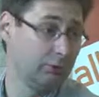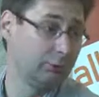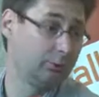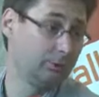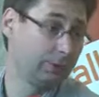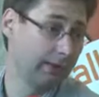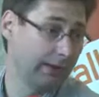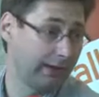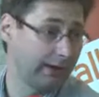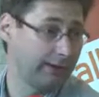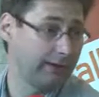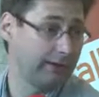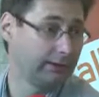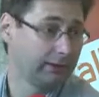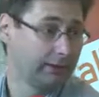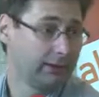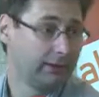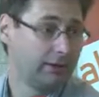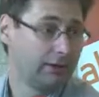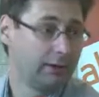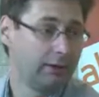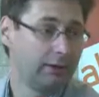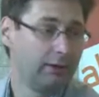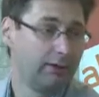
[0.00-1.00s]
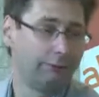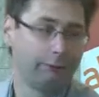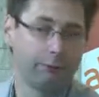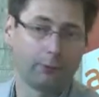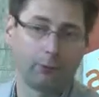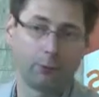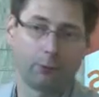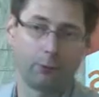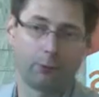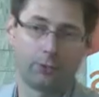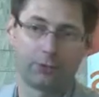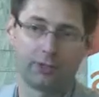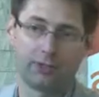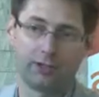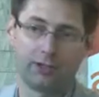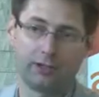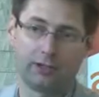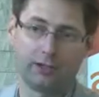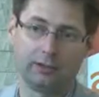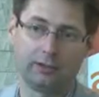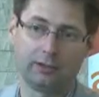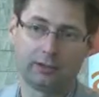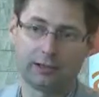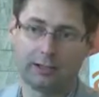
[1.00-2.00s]
to pay for what
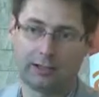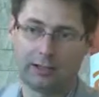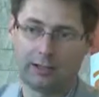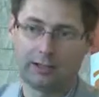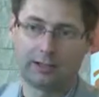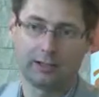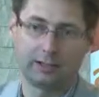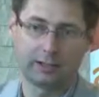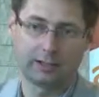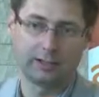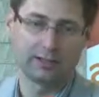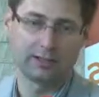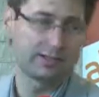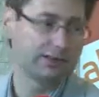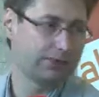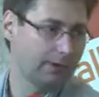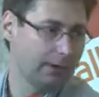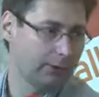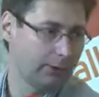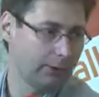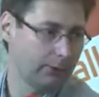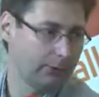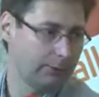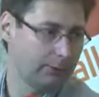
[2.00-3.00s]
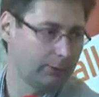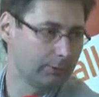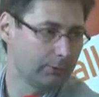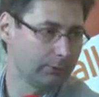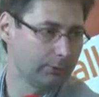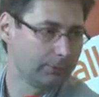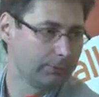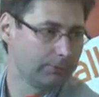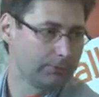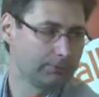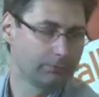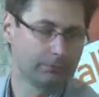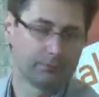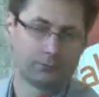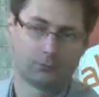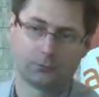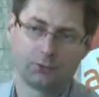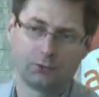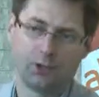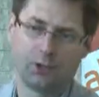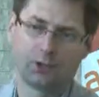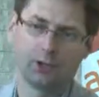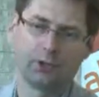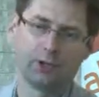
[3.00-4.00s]
they think is valuable.
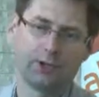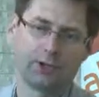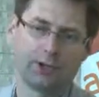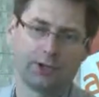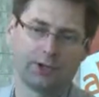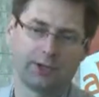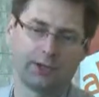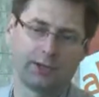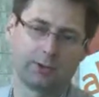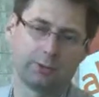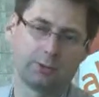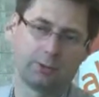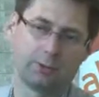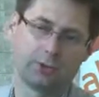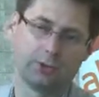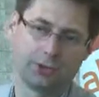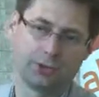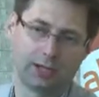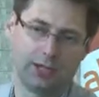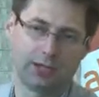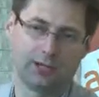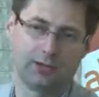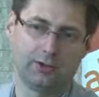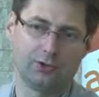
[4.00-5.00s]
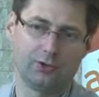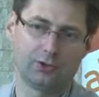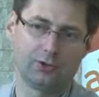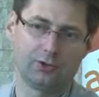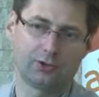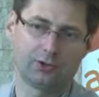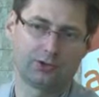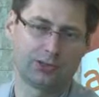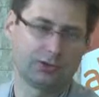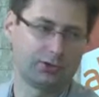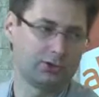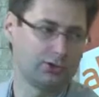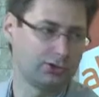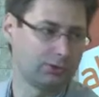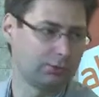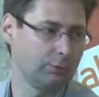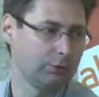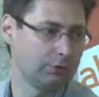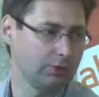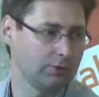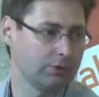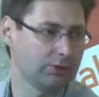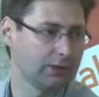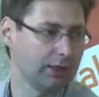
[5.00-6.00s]
The only thing that will change is the
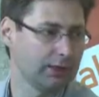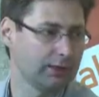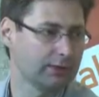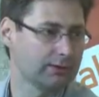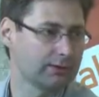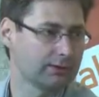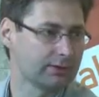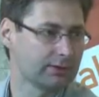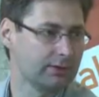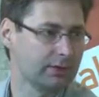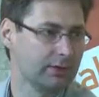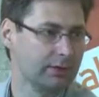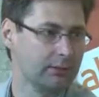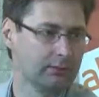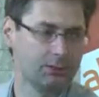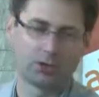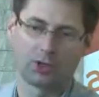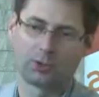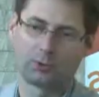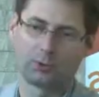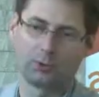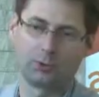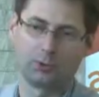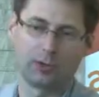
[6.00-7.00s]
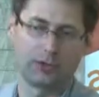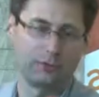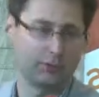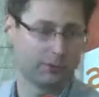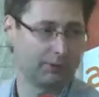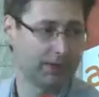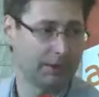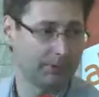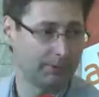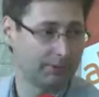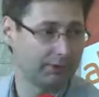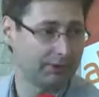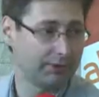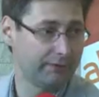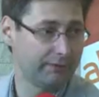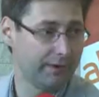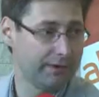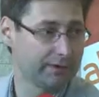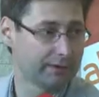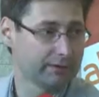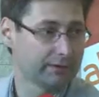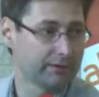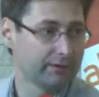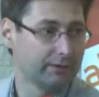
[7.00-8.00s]
distribution channels, because when you have your tablet
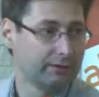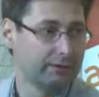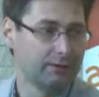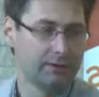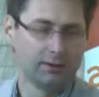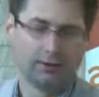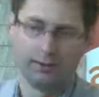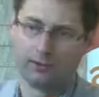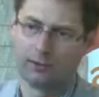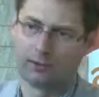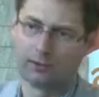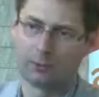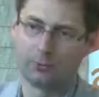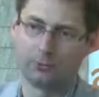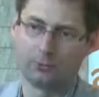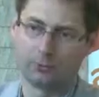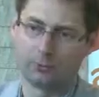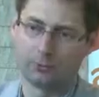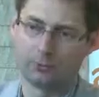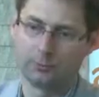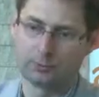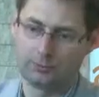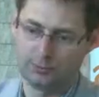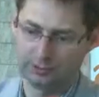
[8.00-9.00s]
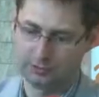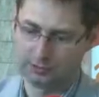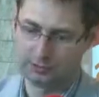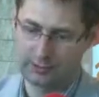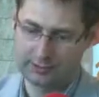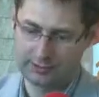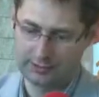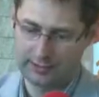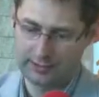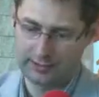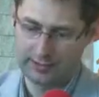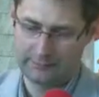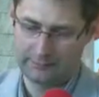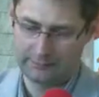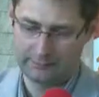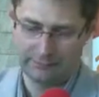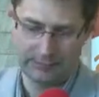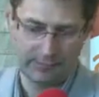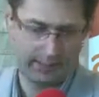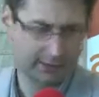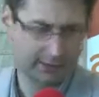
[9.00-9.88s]
device, you would be rather have the